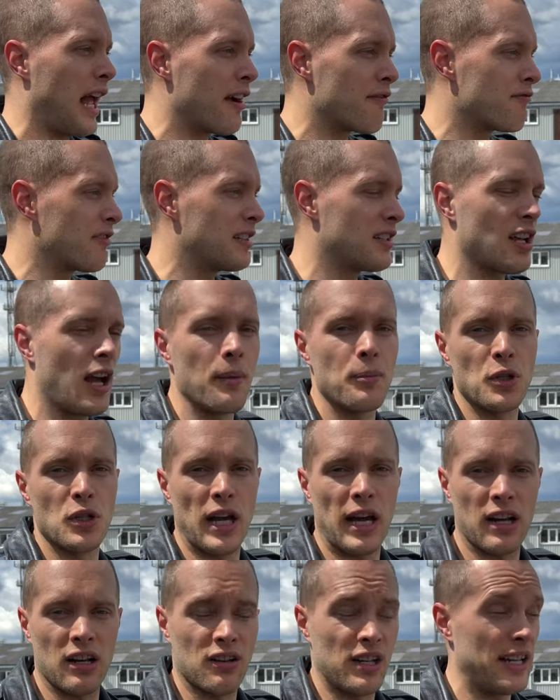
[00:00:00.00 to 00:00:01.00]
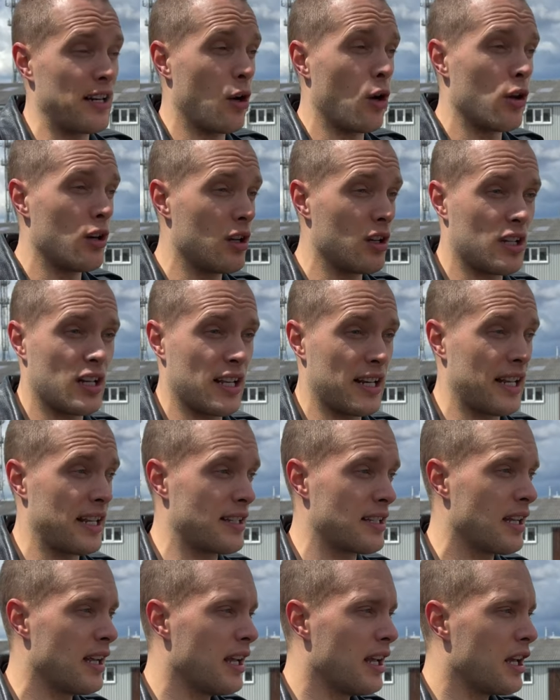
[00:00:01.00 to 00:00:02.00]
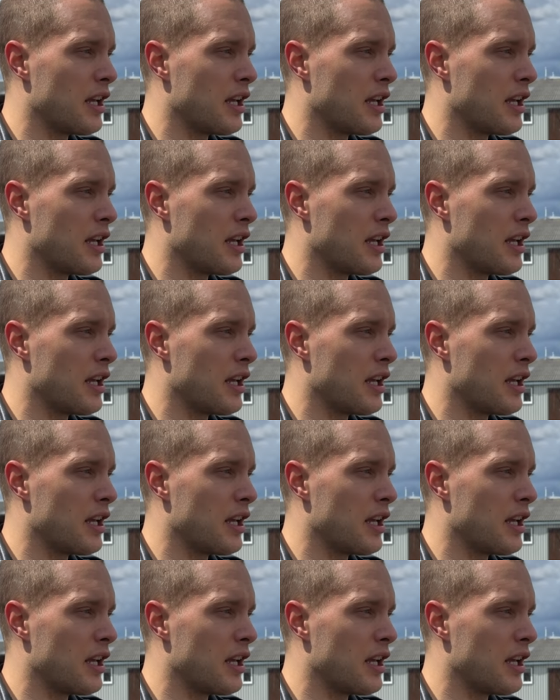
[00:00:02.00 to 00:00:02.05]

Every time you get on it or look at it,